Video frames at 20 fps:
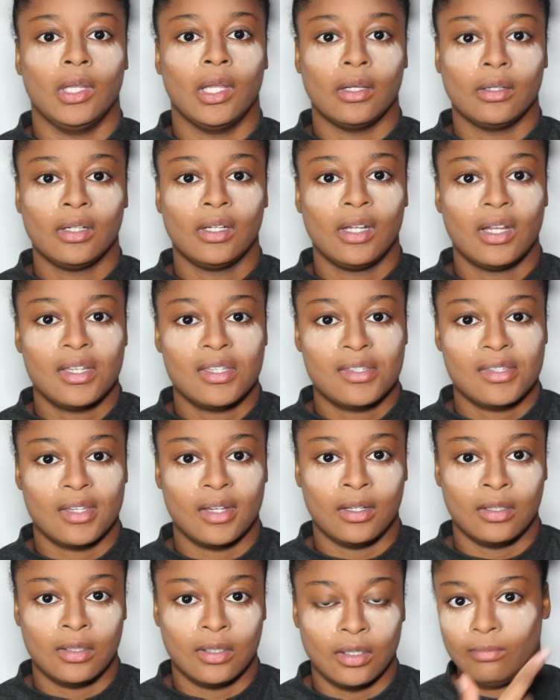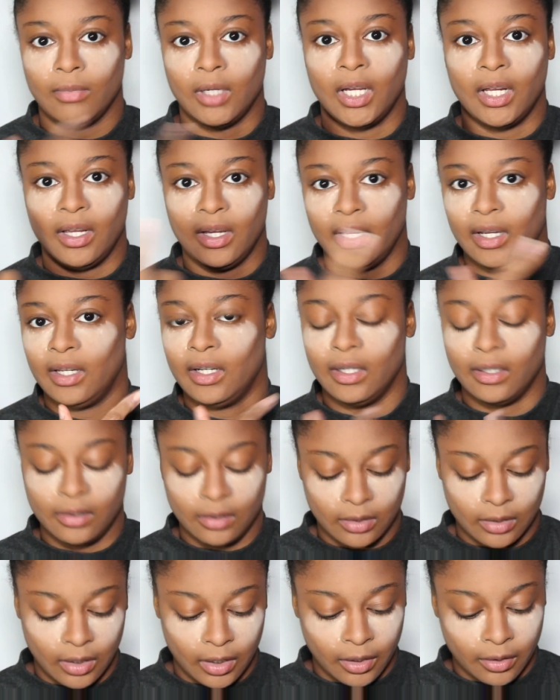now that I set my
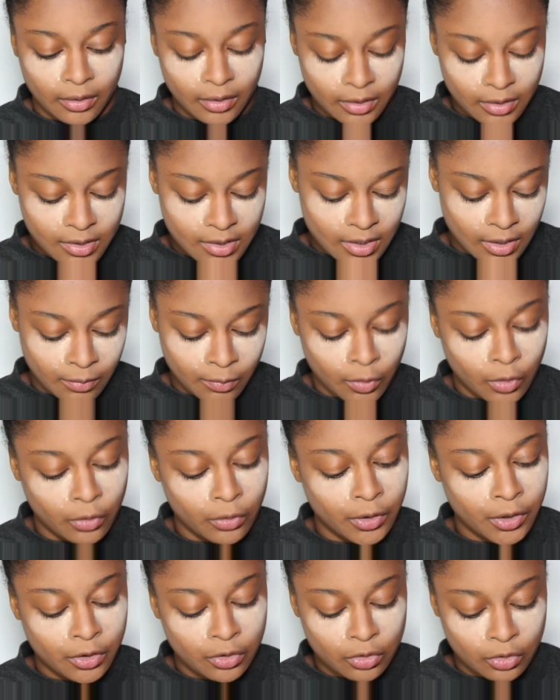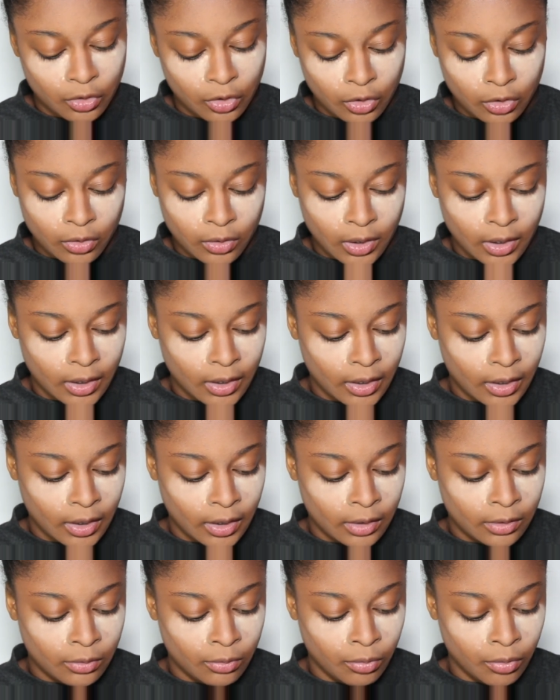highlighted areas, I'm going to go
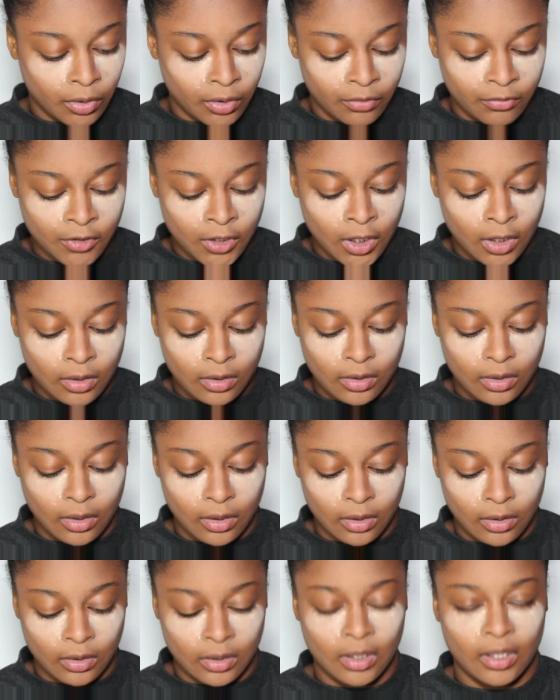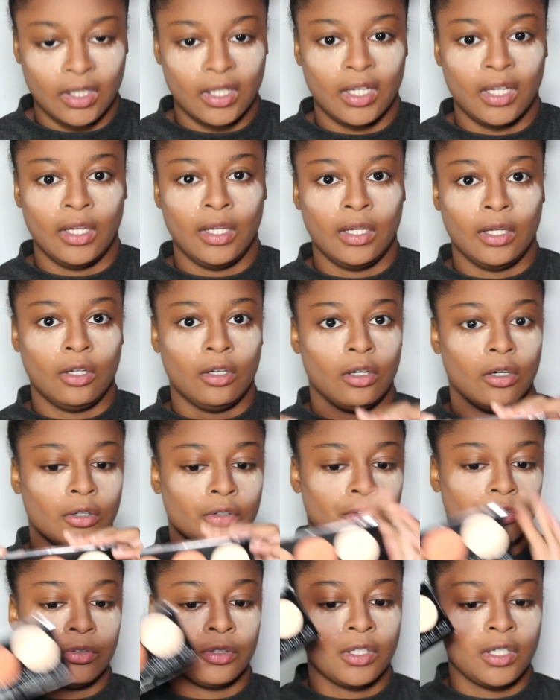ahead with the NICKAK
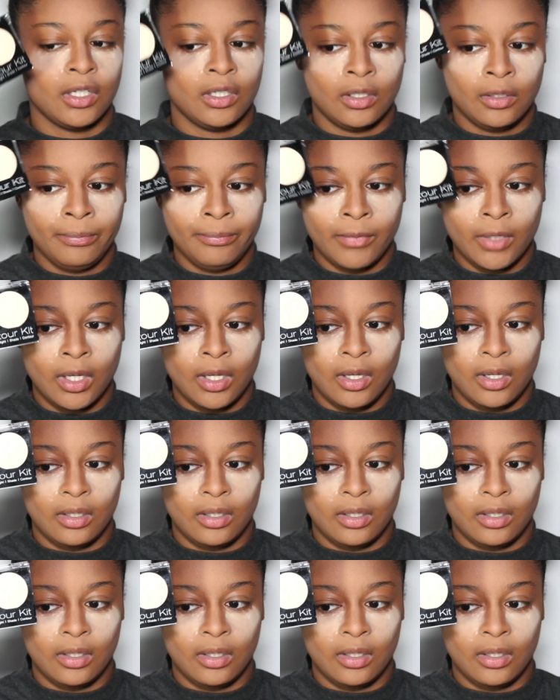contour kit.